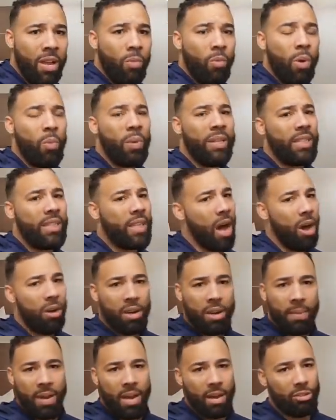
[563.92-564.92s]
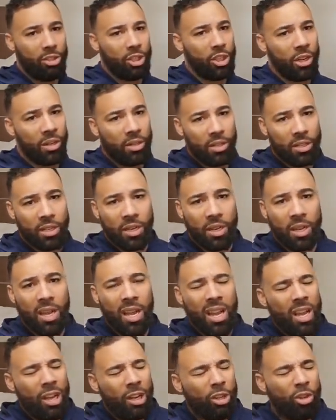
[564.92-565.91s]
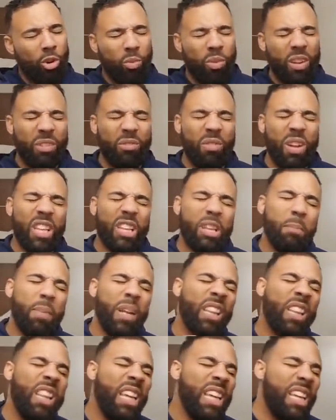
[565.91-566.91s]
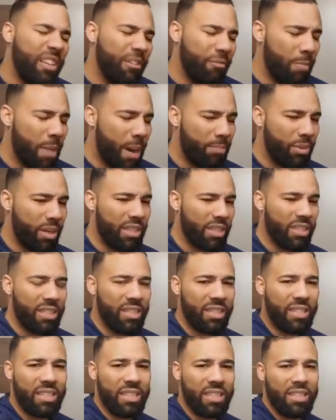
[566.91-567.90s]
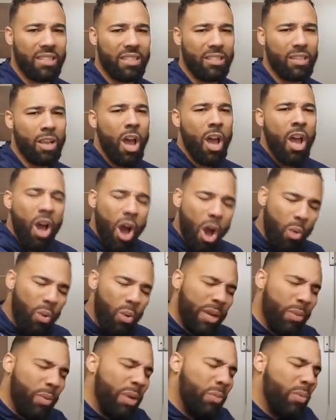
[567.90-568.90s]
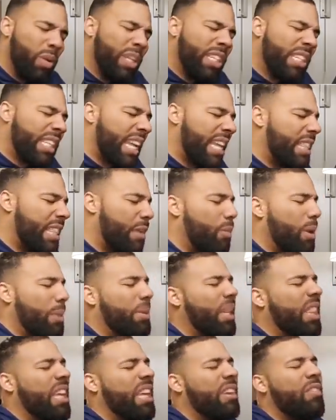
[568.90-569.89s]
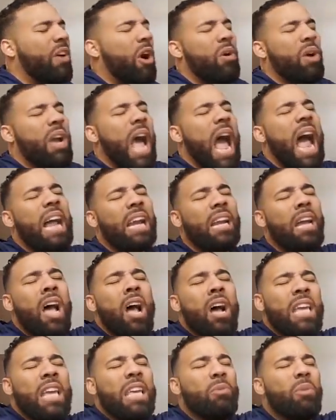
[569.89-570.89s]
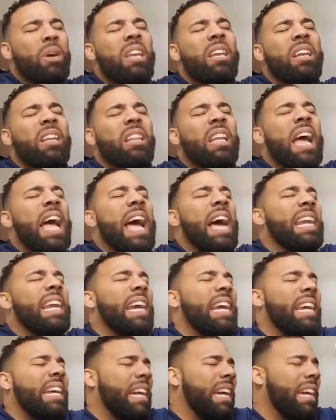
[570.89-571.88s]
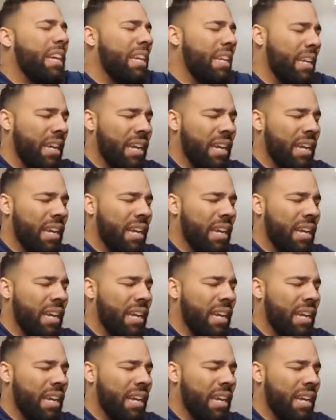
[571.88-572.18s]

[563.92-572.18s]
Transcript: what we talk about, church? Do we really believe, my brothers and sisters? Oh, we, we, we say that we believe, oh God, he will heal a headache.